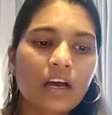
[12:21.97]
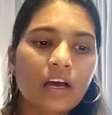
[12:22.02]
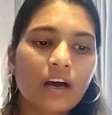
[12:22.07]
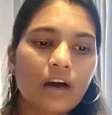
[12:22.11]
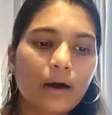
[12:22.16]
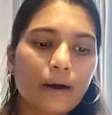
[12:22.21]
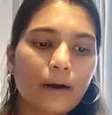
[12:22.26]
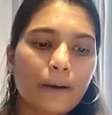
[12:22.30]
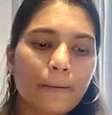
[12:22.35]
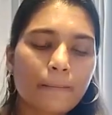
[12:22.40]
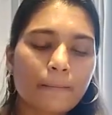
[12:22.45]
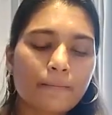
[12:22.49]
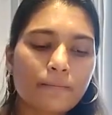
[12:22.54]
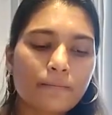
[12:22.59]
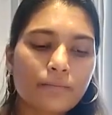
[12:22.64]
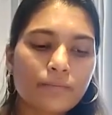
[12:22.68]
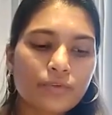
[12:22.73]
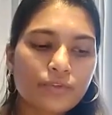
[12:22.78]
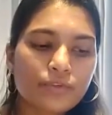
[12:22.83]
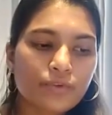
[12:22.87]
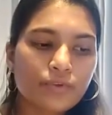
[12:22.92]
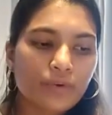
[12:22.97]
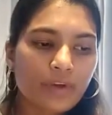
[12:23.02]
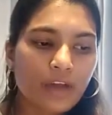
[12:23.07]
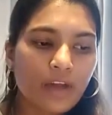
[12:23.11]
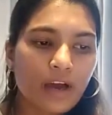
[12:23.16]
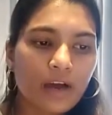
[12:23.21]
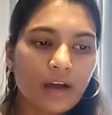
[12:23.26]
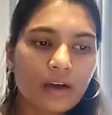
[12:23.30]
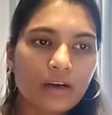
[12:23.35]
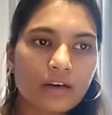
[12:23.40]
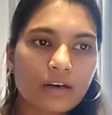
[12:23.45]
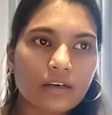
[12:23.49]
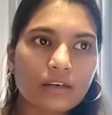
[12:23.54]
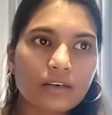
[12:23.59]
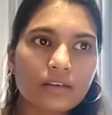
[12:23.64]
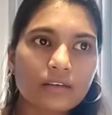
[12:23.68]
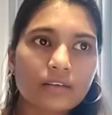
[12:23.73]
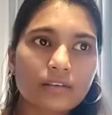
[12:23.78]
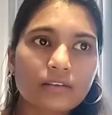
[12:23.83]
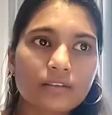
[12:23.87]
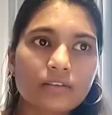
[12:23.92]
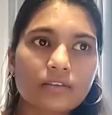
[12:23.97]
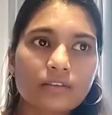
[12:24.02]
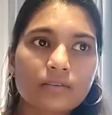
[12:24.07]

Um, so yeah, uh,